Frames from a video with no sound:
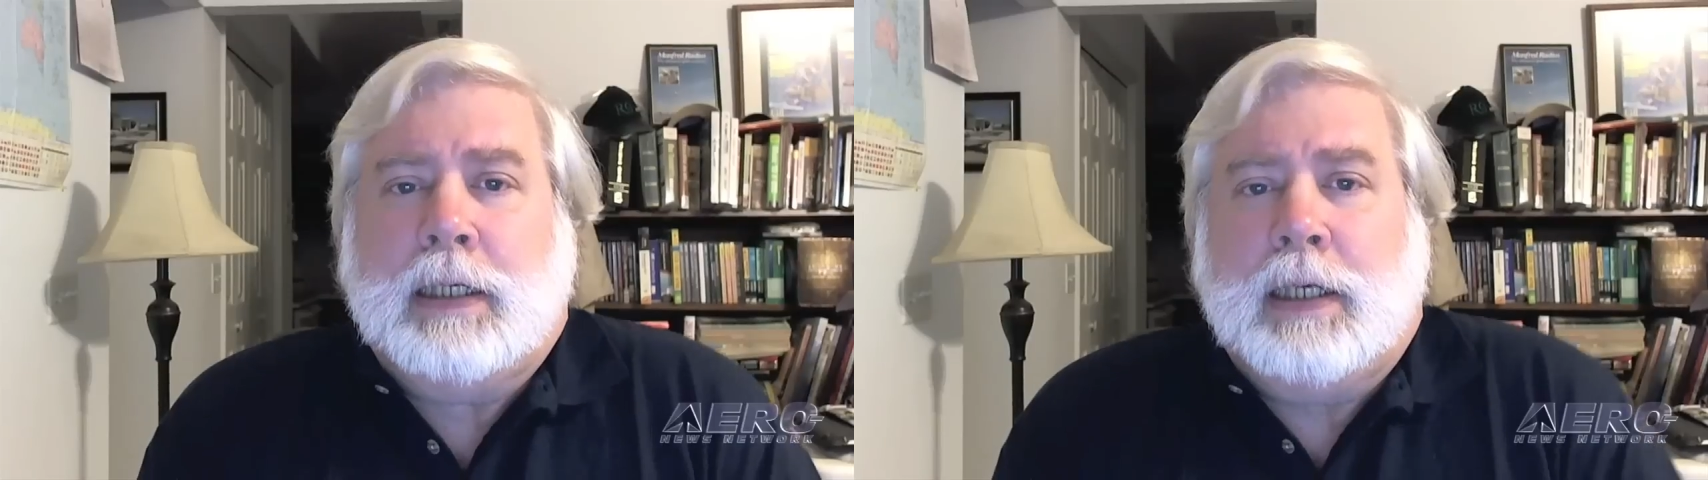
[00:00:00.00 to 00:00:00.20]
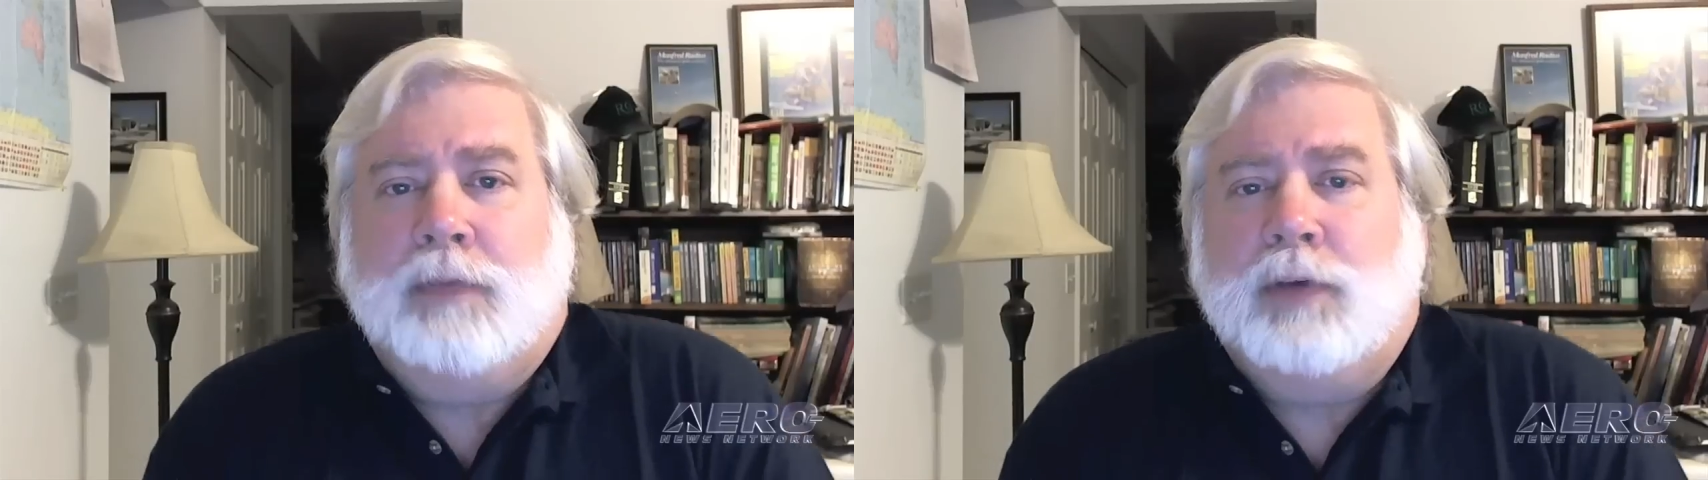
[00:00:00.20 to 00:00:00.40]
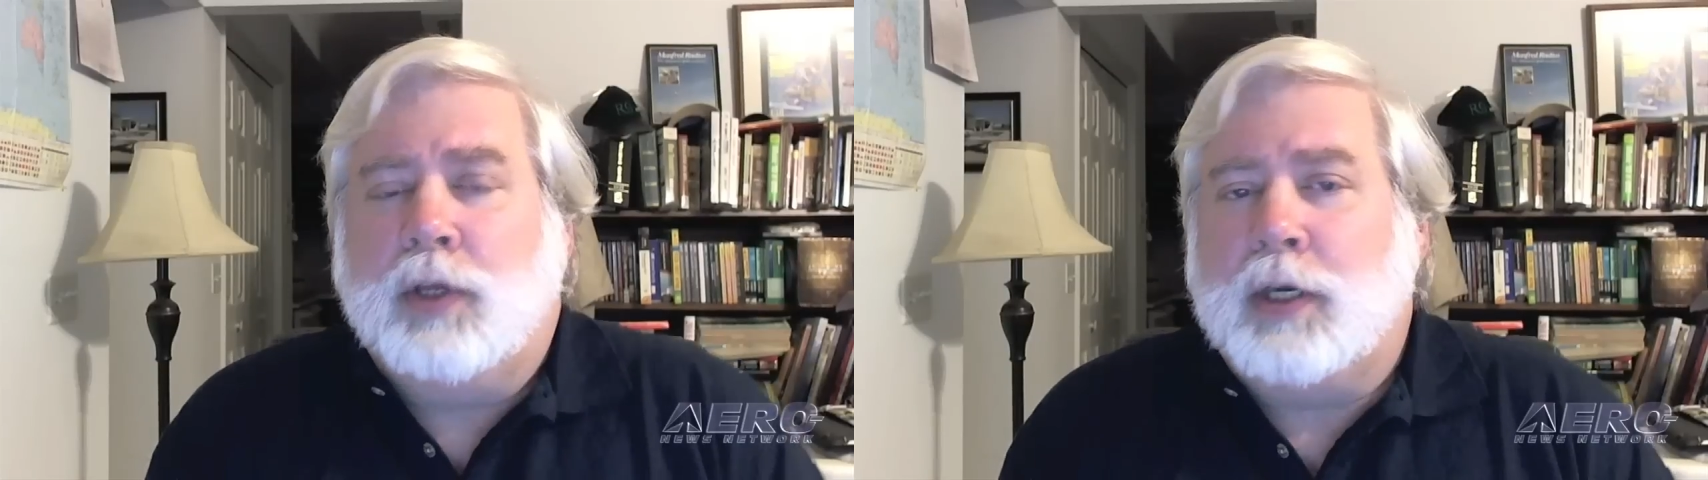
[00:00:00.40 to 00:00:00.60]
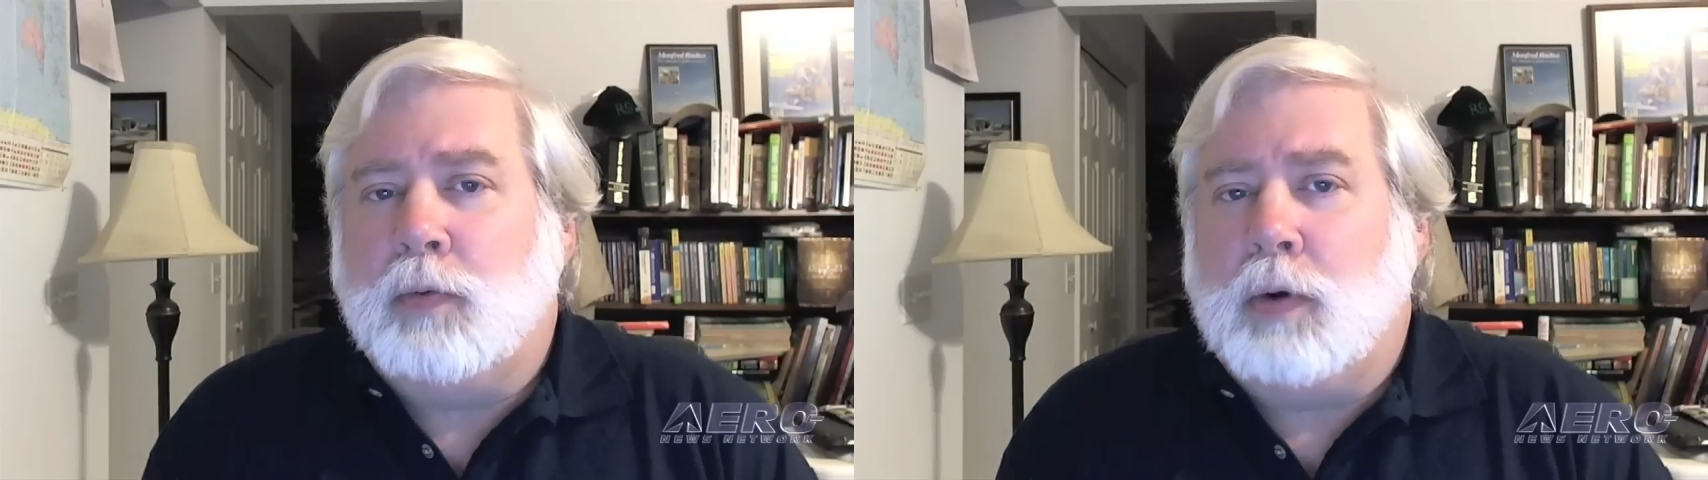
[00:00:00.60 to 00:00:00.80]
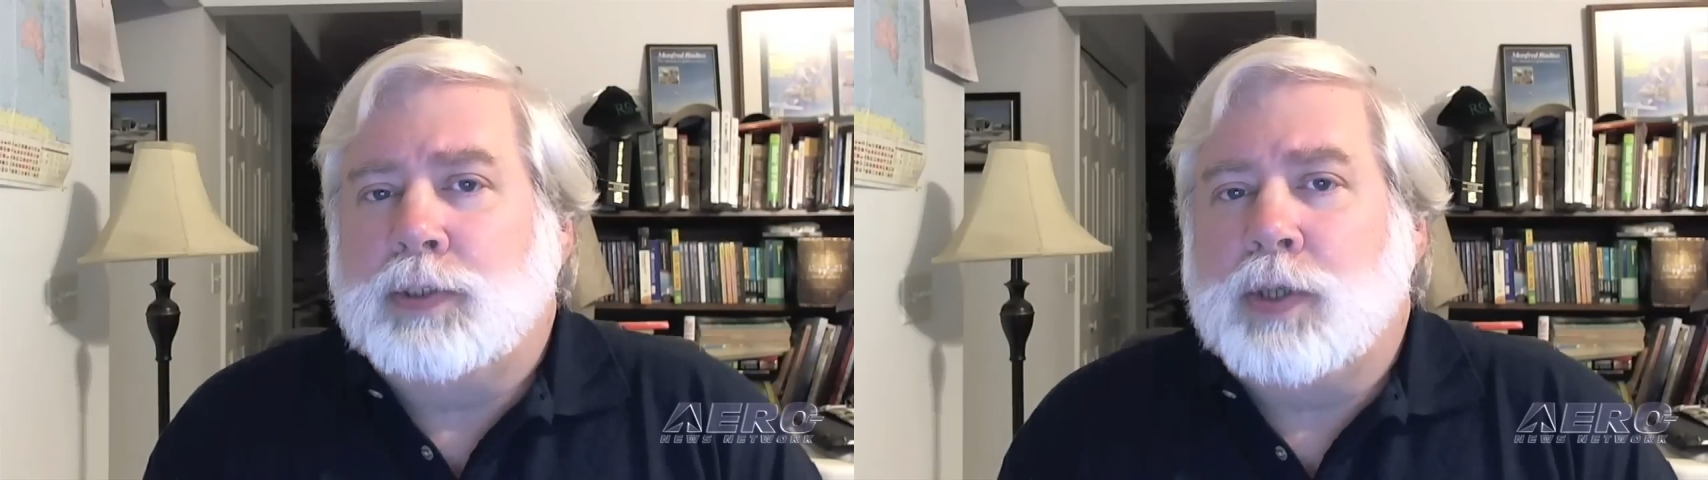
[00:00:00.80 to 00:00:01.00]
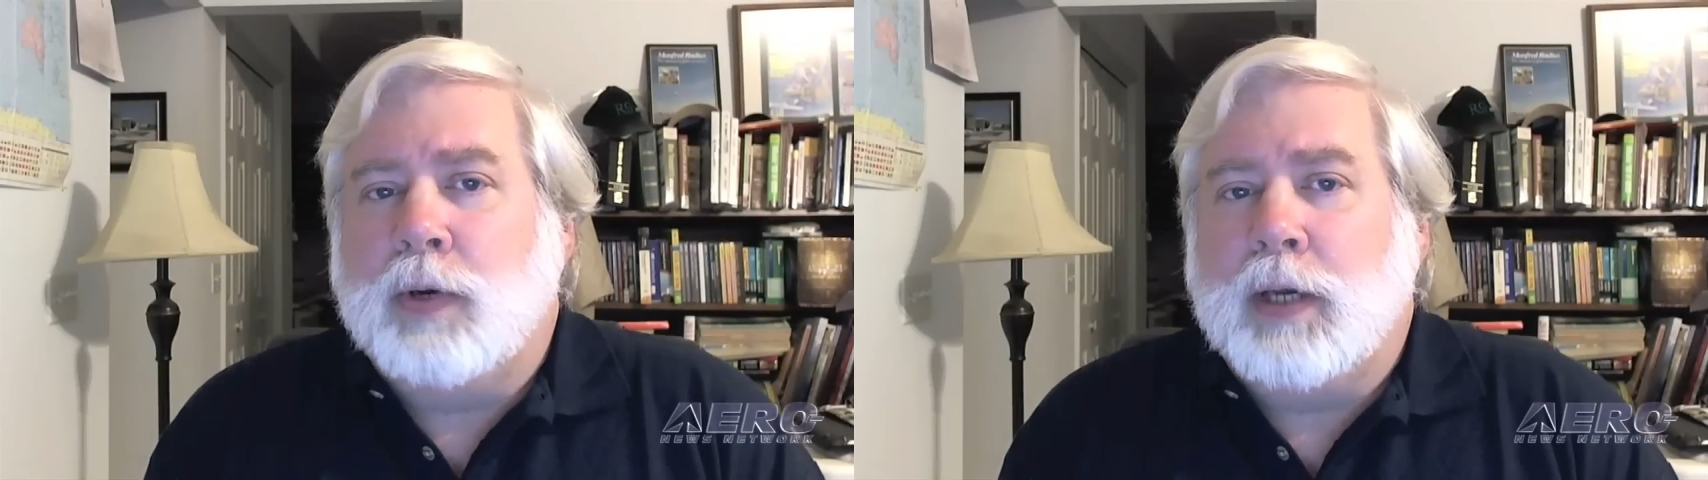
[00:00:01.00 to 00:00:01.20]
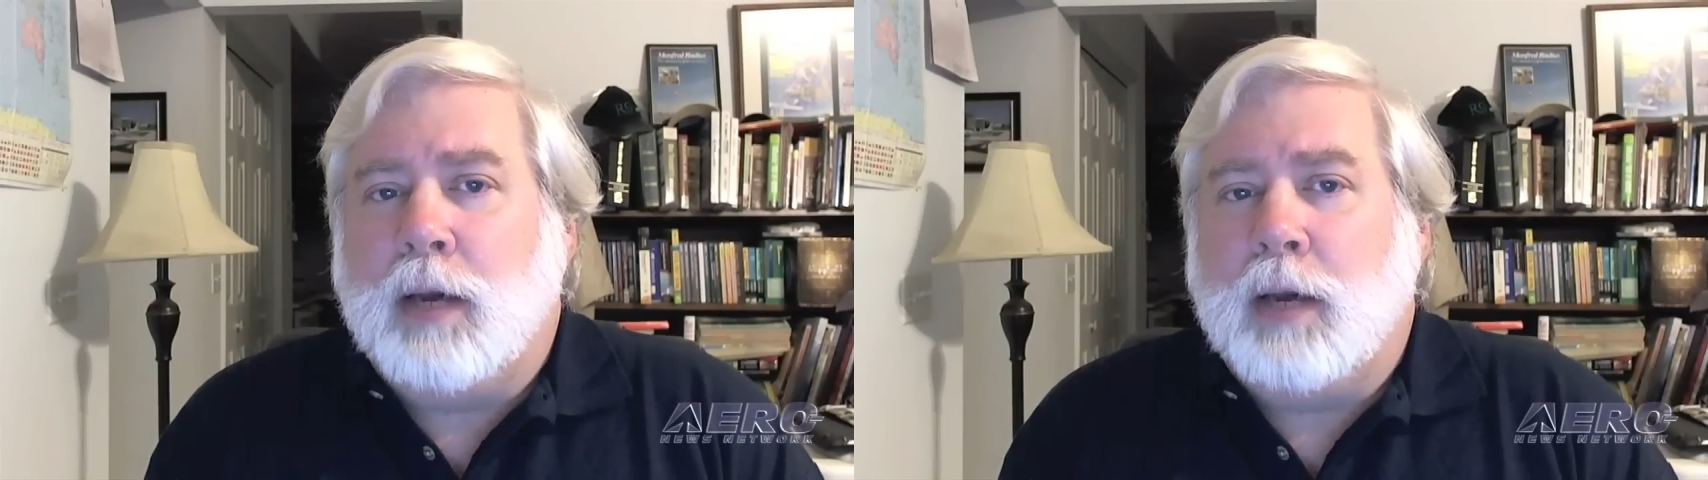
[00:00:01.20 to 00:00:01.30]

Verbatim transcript: If you look at what was going